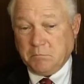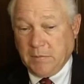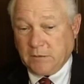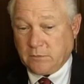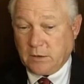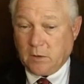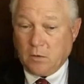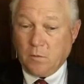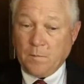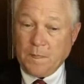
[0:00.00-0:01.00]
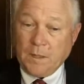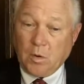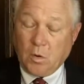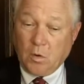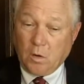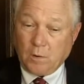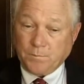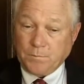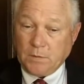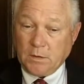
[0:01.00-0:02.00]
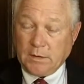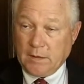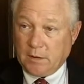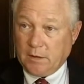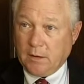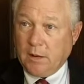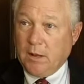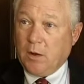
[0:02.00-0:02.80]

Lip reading: Mexico or Canada,